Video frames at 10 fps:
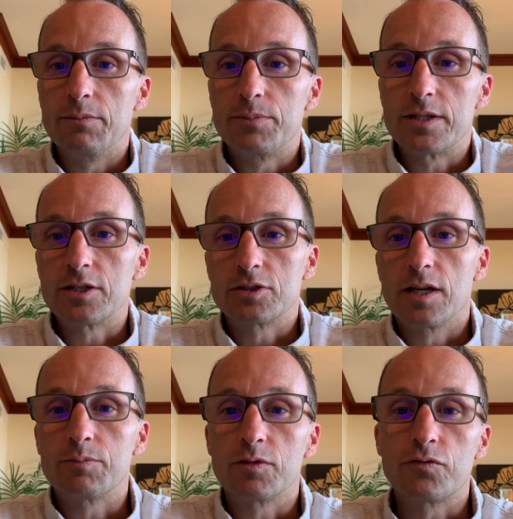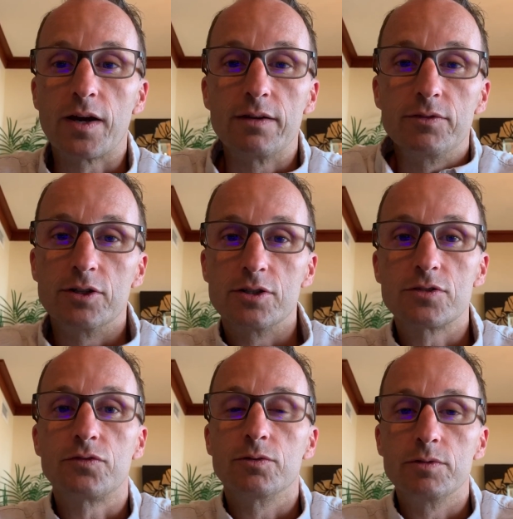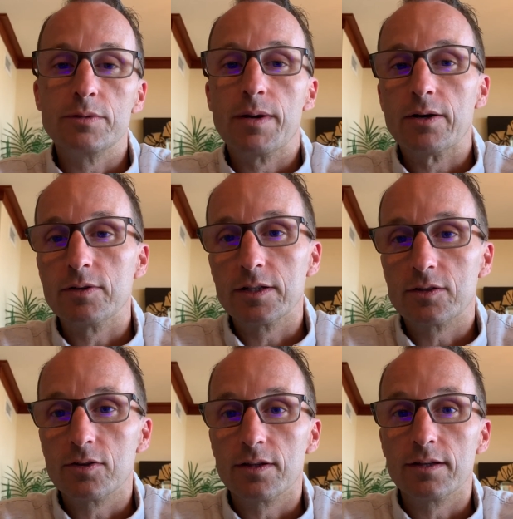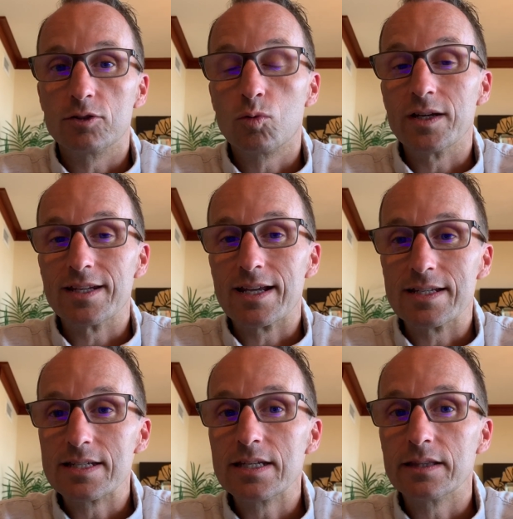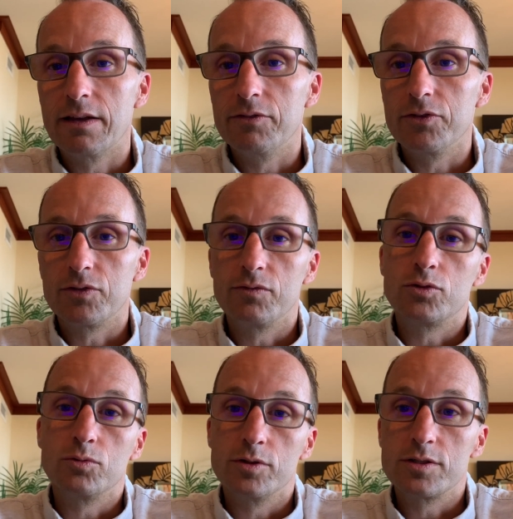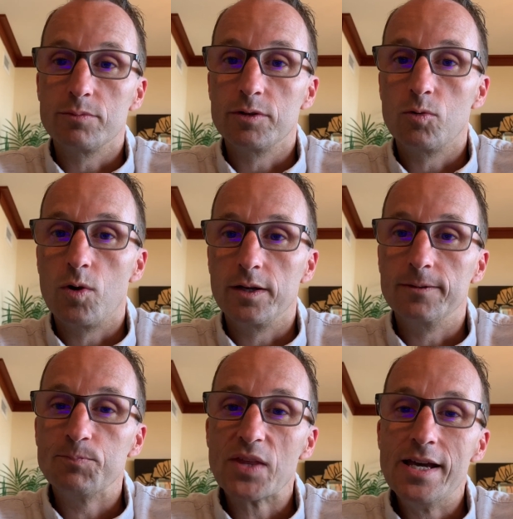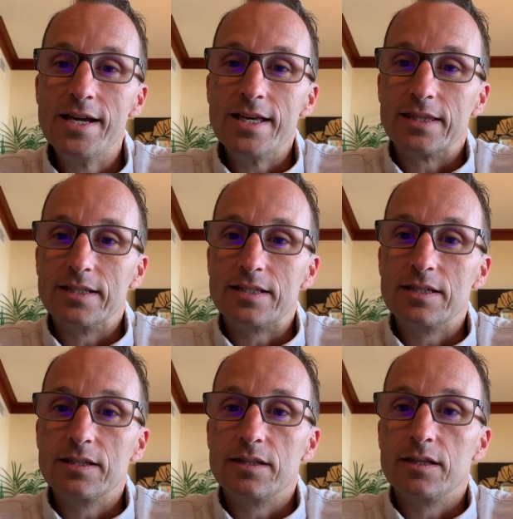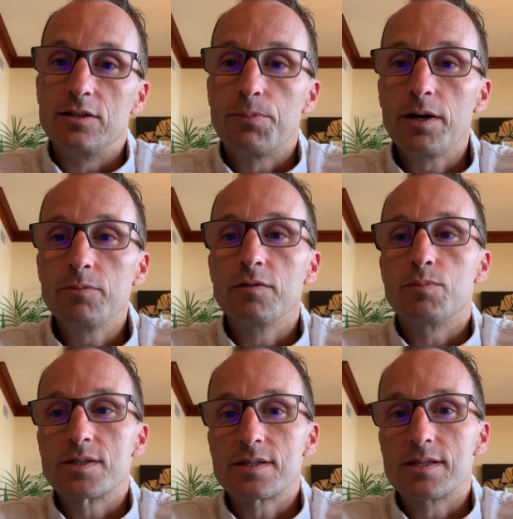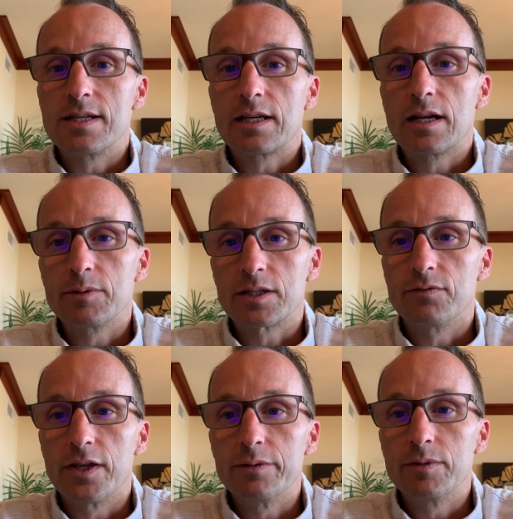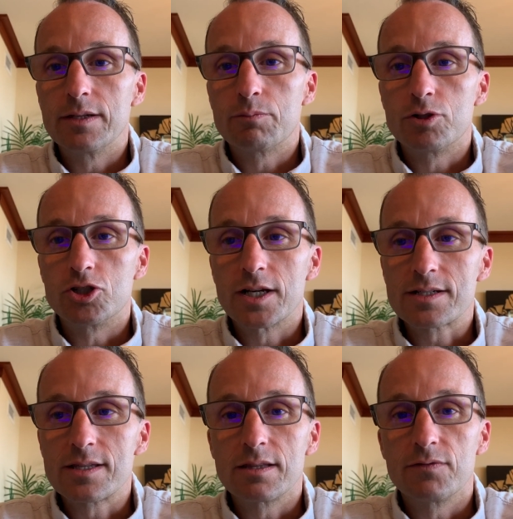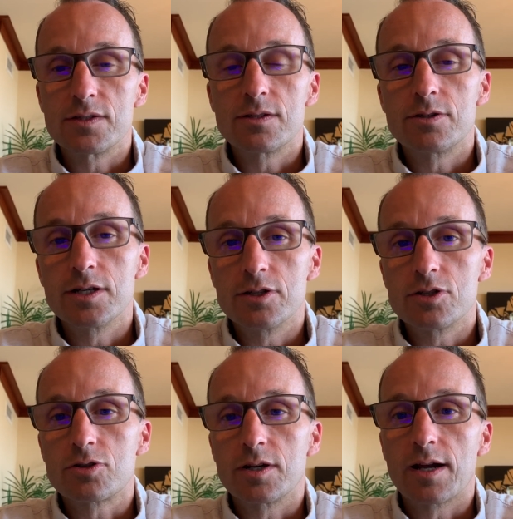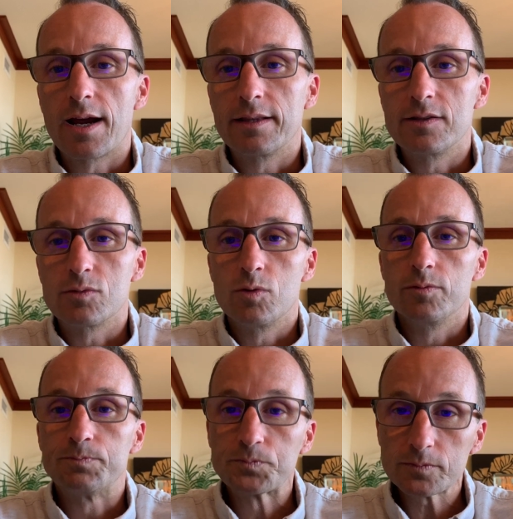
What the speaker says: potentially up to 5 years for rebounding to the 2019 levels of tourism in Hawaii. The Department of Business and Economic Development projects that the visitor industry in islands won't